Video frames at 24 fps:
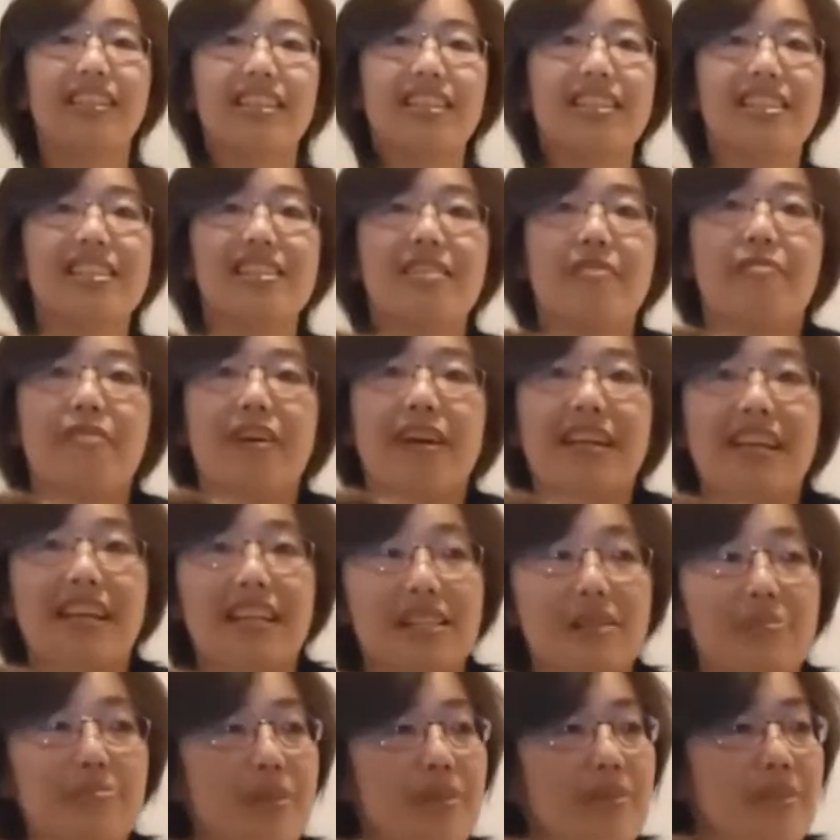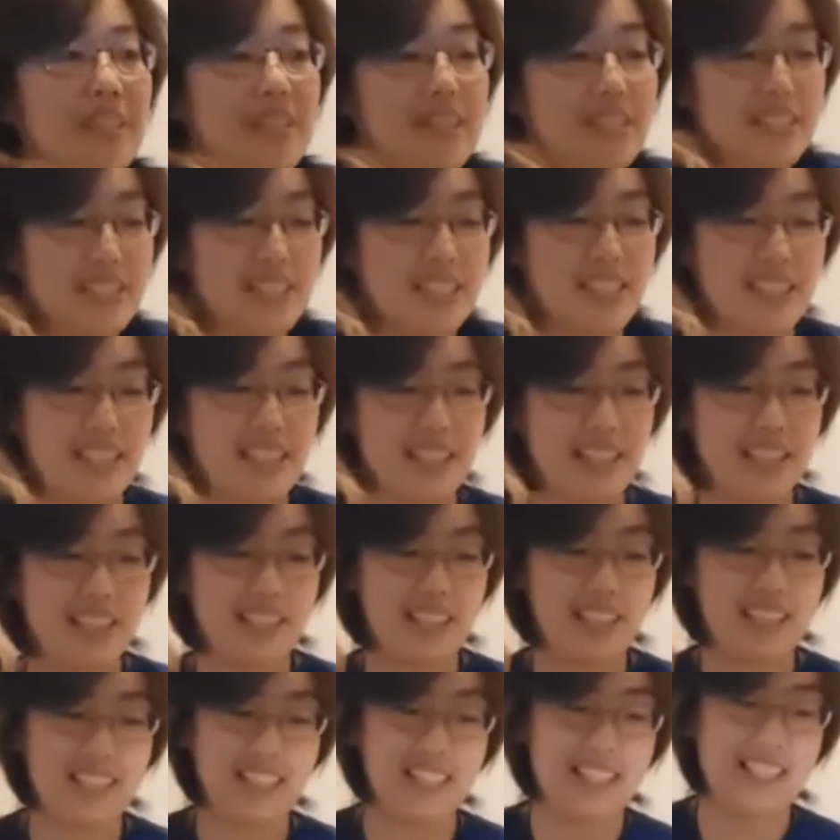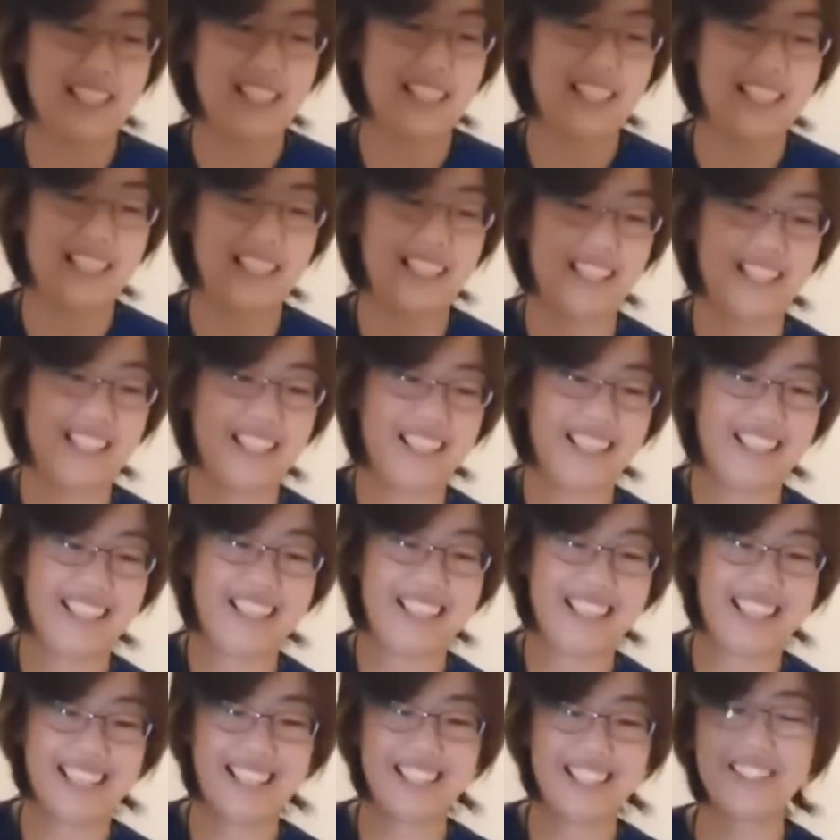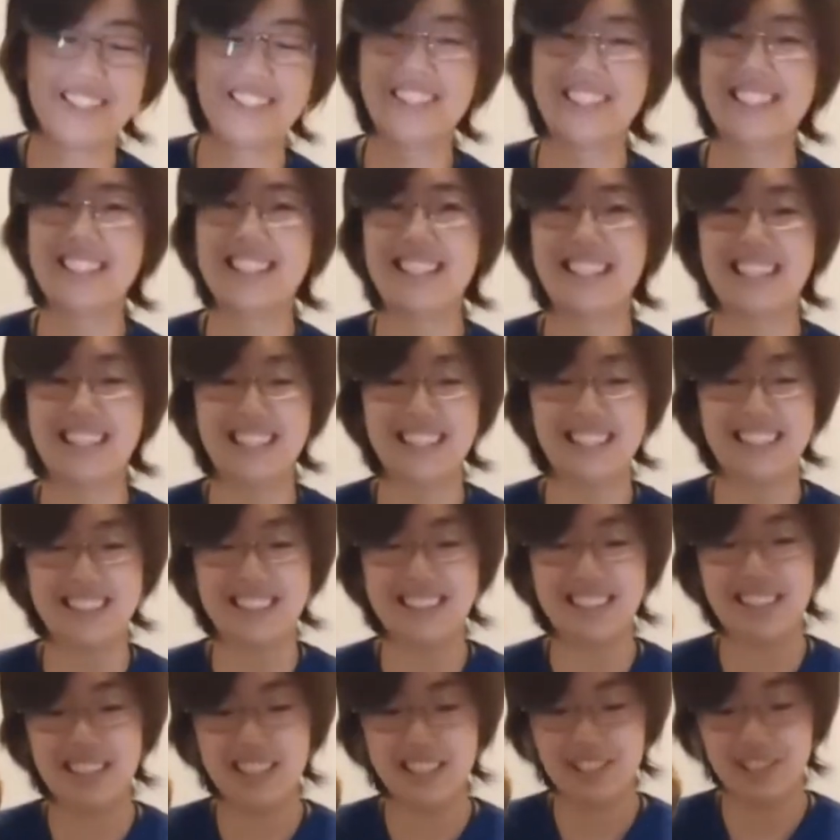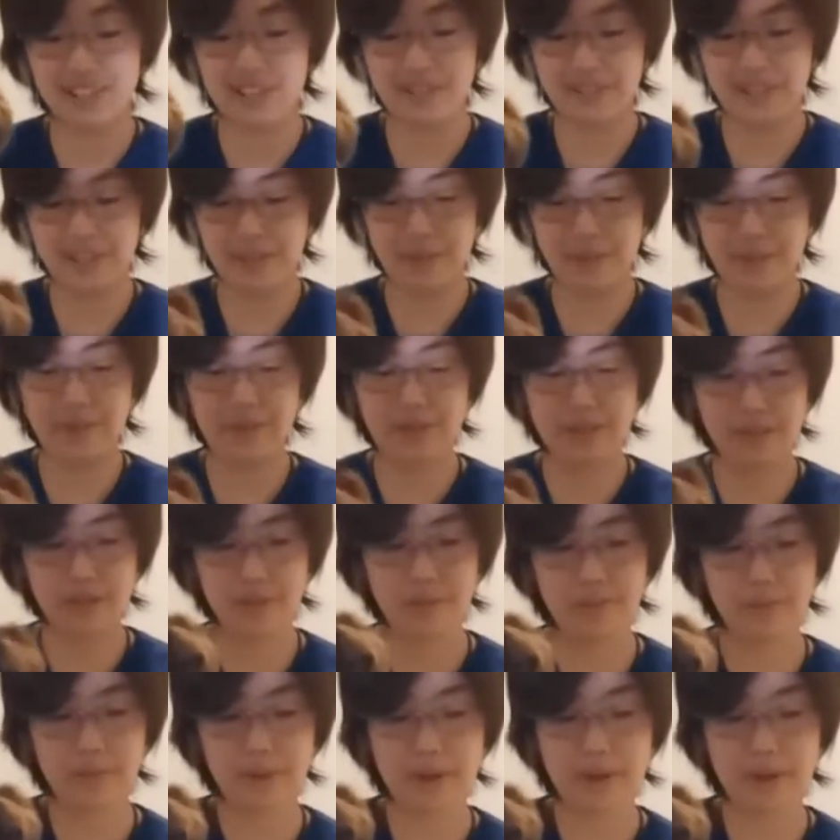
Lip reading: this is a fun experience. Hey, good girl. You are doing so